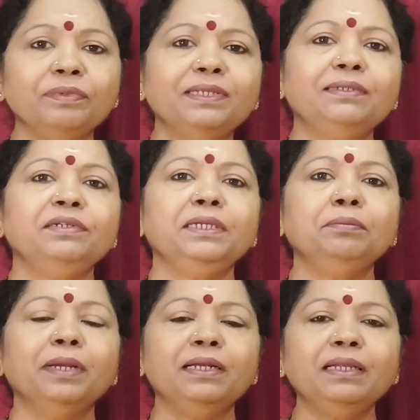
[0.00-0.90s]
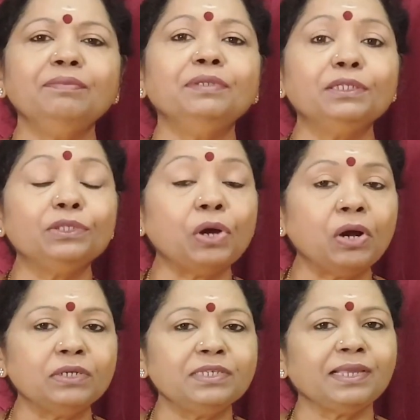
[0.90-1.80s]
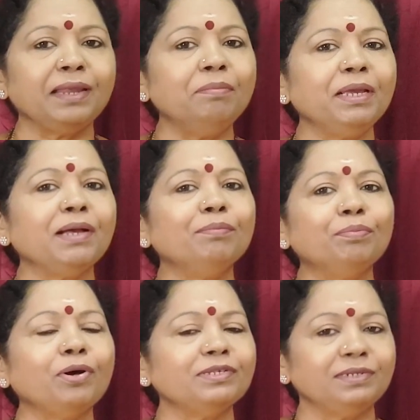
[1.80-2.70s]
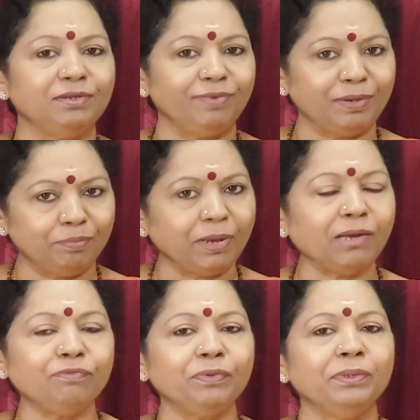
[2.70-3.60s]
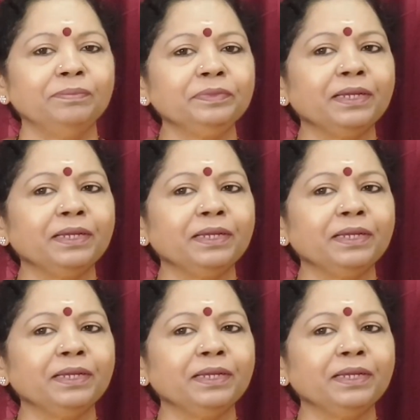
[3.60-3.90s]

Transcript: the treatment, if the thoughts can become positive and powerful,